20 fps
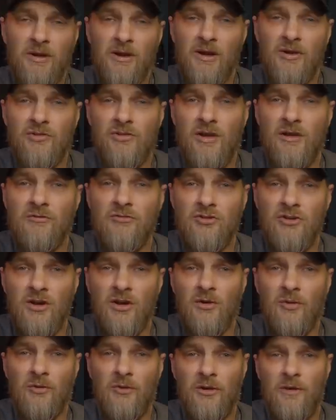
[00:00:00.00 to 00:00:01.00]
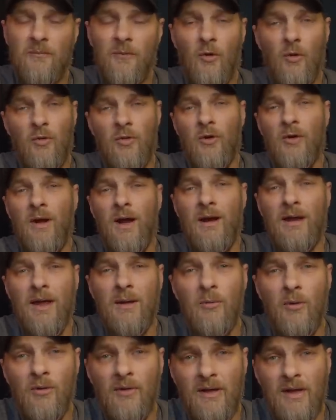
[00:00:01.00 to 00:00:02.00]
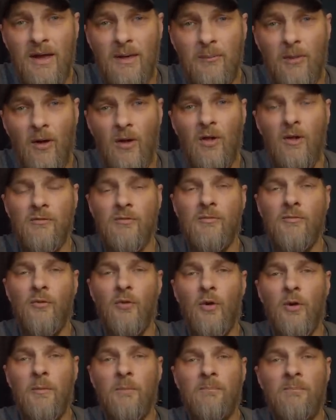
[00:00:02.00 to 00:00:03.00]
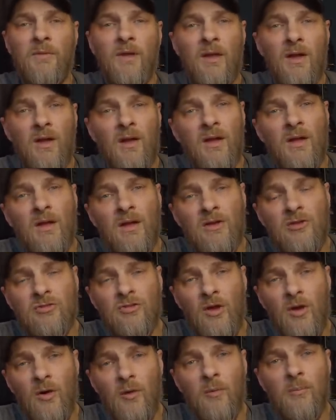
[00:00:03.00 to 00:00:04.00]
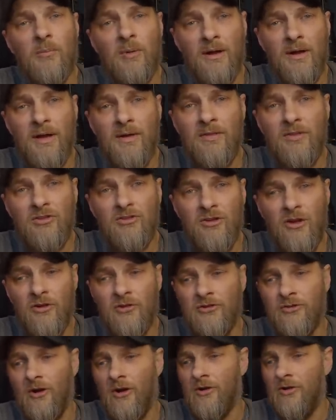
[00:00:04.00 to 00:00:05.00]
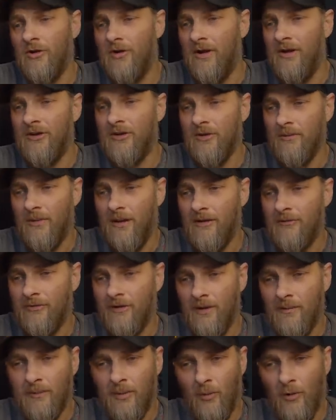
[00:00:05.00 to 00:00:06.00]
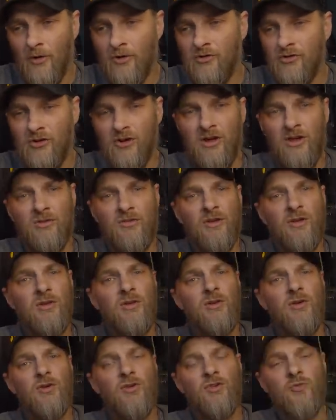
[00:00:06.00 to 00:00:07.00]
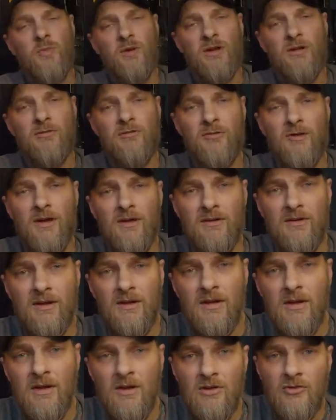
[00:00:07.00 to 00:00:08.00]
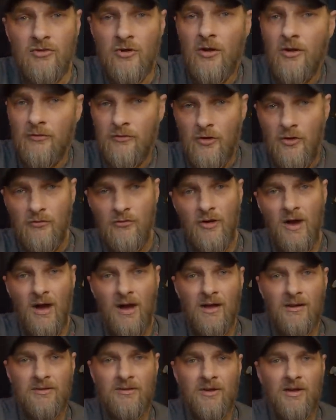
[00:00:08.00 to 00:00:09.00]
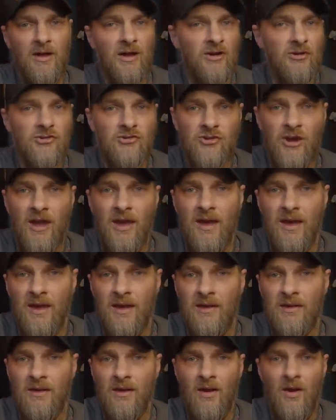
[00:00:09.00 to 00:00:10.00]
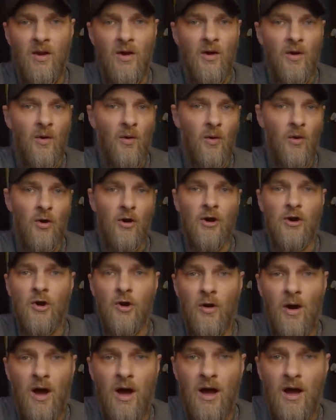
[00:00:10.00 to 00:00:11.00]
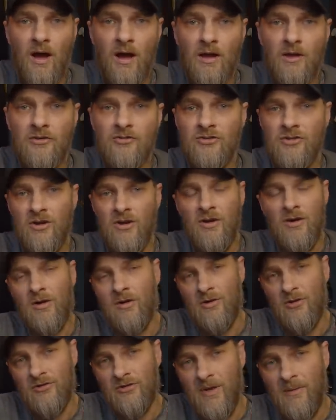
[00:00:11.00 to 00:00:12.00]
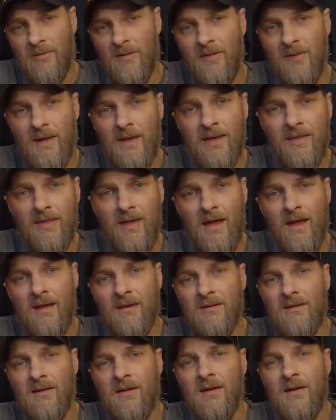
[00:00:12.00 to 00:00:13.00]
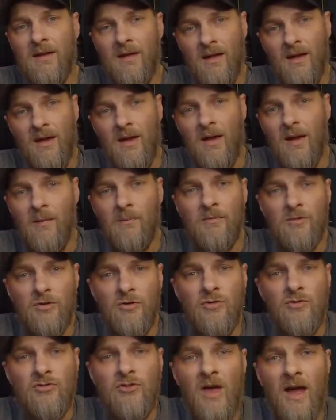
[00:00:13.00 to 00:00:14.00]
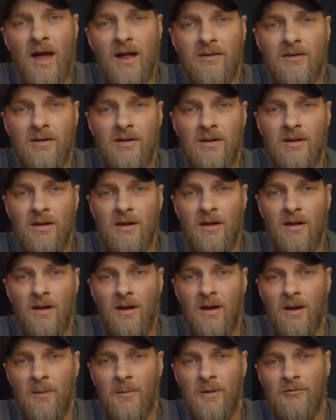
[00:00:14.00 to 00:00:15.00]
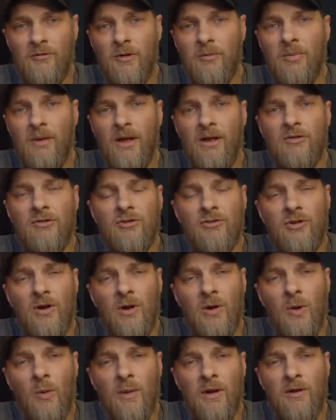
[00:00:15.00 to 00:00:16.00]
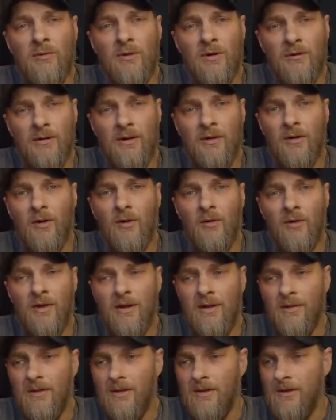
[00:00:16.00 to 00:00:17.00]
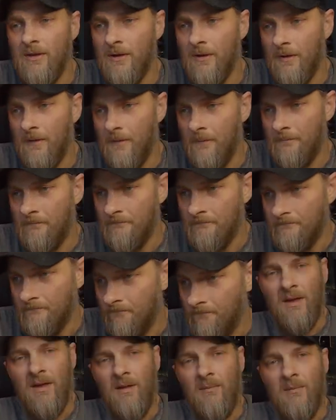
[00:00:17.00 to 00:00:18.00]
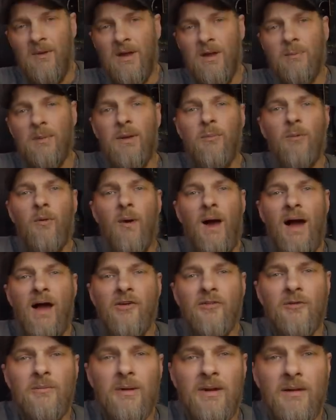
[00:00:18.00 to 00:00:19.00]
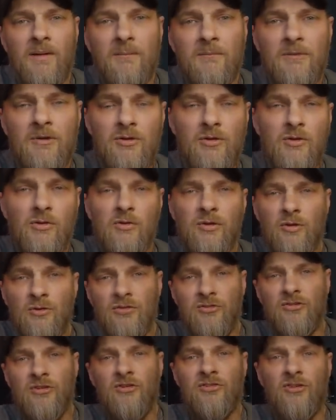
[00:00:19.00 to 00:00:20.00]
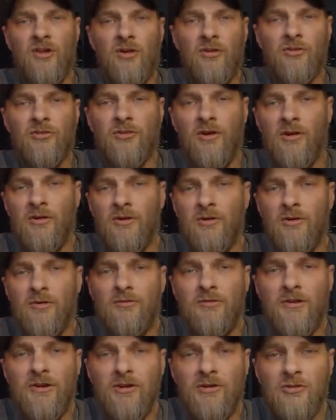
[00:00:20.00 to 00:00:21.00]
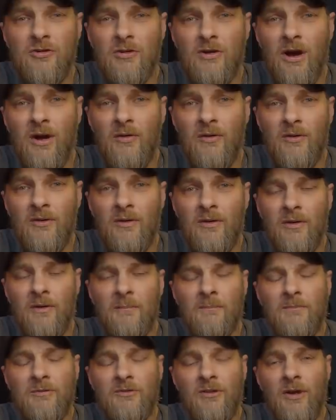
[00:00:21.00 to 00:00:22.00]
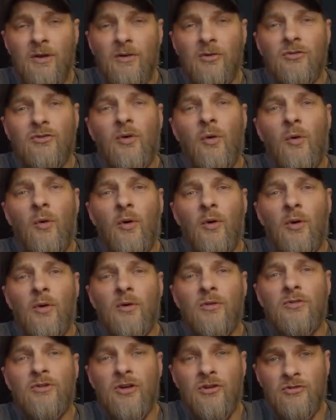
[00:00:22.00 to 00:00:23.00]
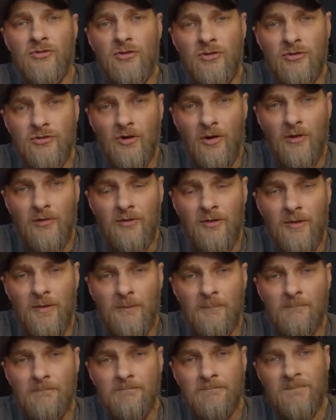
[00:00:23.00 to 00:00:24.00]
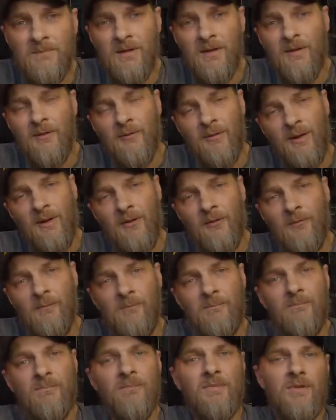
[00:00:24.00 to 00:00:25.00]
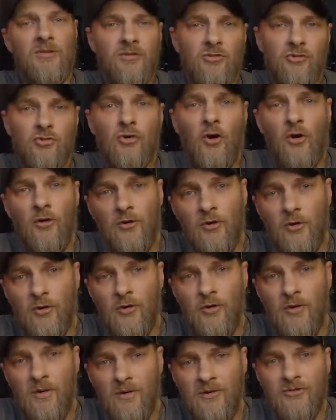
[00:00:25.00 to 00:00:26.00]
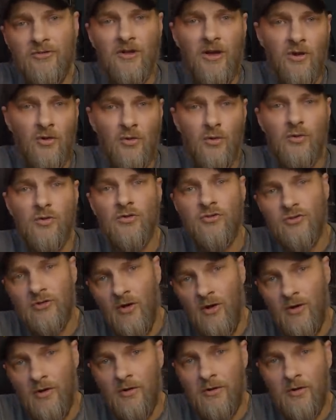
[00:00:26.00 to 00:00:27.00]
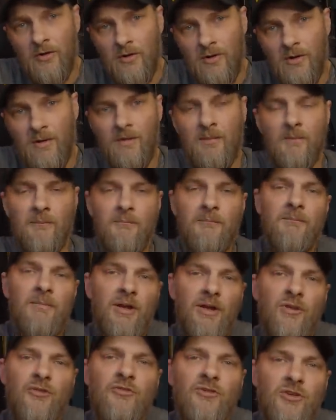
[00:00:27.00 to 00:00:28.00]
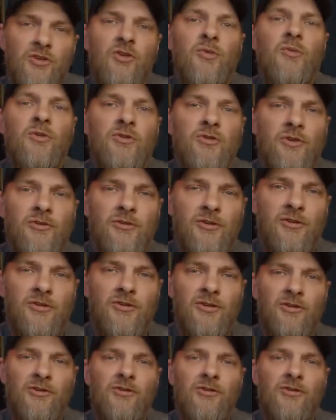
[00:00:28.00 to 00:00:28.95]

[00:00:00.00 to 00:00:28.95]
because they've chilled or they're not able to keep all of them warm. So bringing the cell starter into my front porch is a huge benefit. So if you've got a shed or a garage or something like that, um, use that um, if you plan to start queen rearing early in the year. Many people ask me, do you use the cell starter to finish your colon uh, cells or just to start them? Well, starter, cell starter means that you would use it to